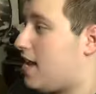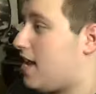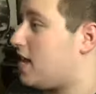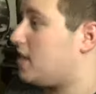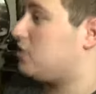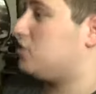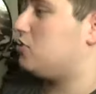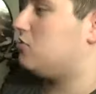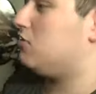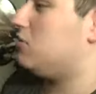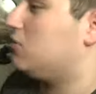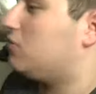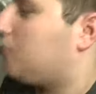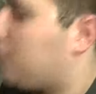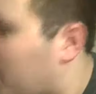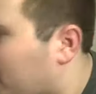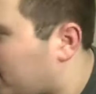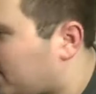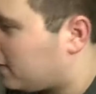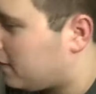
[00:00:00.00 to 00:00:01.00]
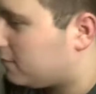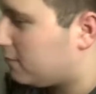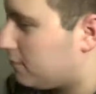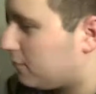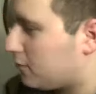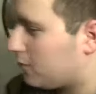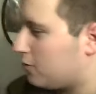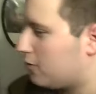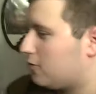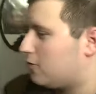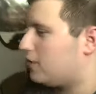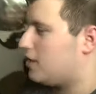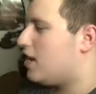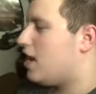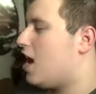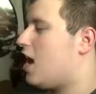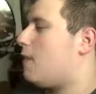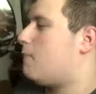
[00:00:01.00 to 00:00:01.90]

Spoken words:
angels fighting for